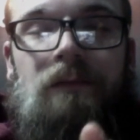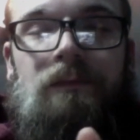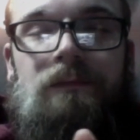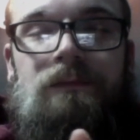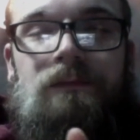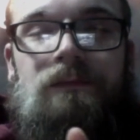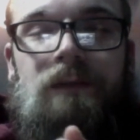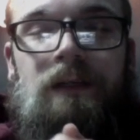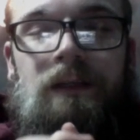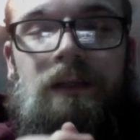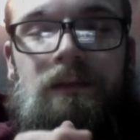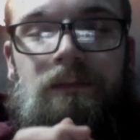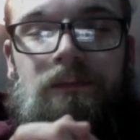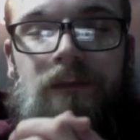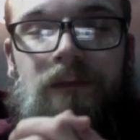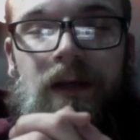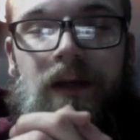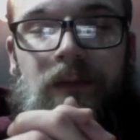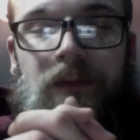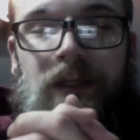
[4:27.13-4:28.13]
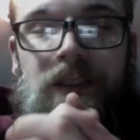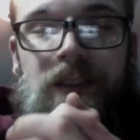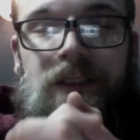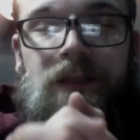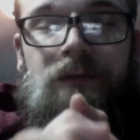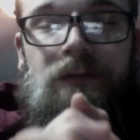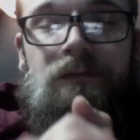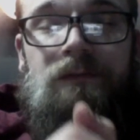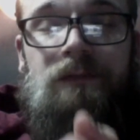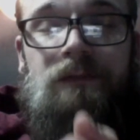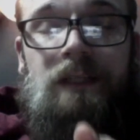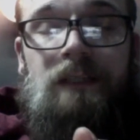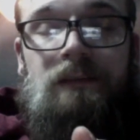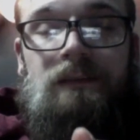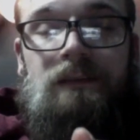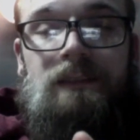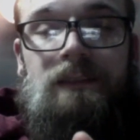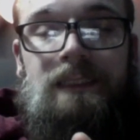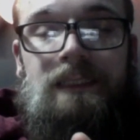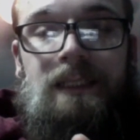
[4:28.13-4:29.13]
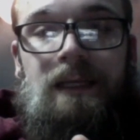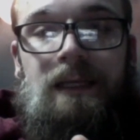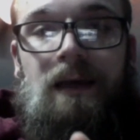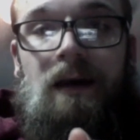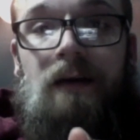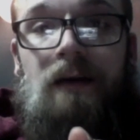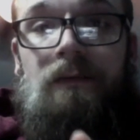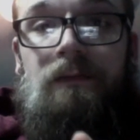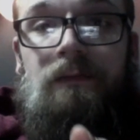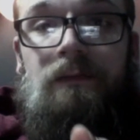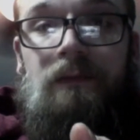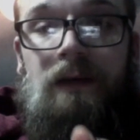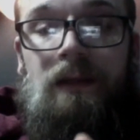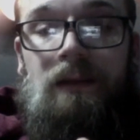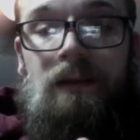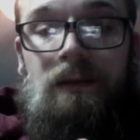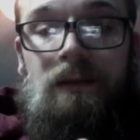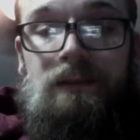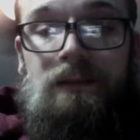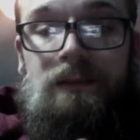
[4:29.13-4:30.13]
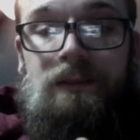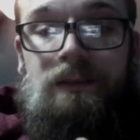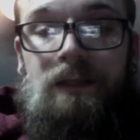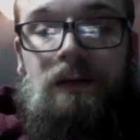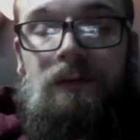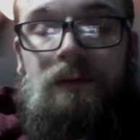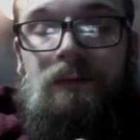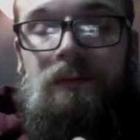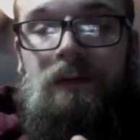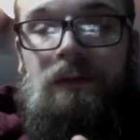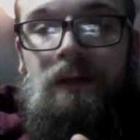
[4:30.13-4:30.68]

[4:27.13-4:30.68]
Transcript: free vibrational frequency of the stone